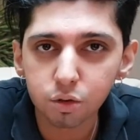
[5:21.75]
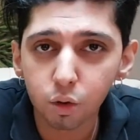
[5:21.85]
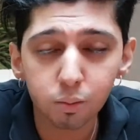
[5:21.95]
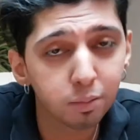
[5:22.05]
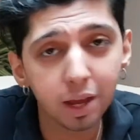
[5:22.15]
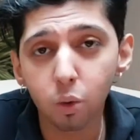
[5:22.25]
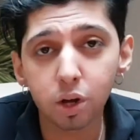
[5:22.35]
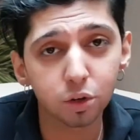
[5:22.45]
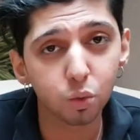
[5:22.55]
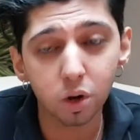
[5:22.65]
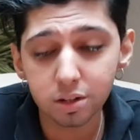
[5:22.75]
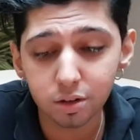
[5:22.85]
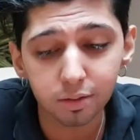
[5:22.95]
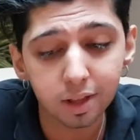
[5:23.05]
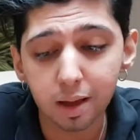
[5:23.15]
so make what you
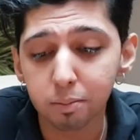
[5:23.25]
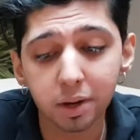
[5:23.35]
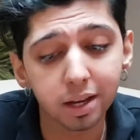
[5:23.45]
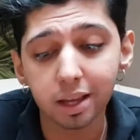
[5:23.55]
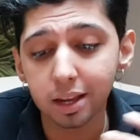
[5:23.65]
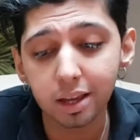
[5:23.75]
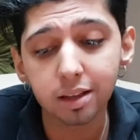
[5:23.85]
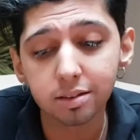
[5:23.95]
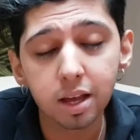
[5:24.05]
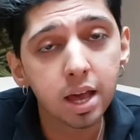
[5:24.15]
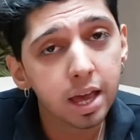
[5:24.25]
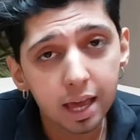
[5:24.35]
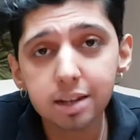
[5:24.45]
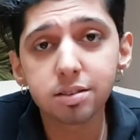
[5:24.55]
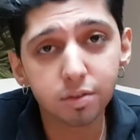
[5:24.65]
want of that, but it
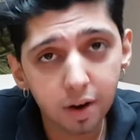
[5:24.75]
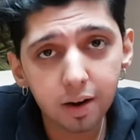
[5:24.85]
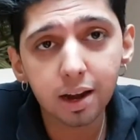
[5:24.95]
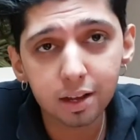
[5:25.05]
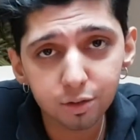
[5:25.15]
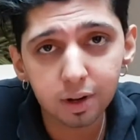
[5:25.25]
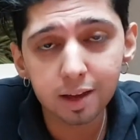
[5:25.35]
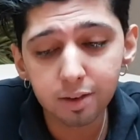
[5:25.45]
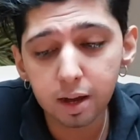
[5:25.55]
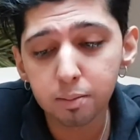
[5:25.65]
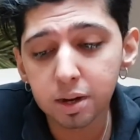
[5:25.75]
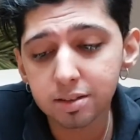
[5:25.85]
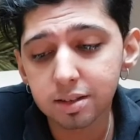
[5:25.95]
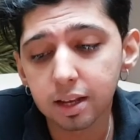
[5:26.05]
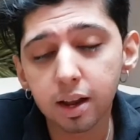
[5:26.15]
is a very nice flavor, I
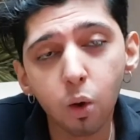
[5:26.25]
must say.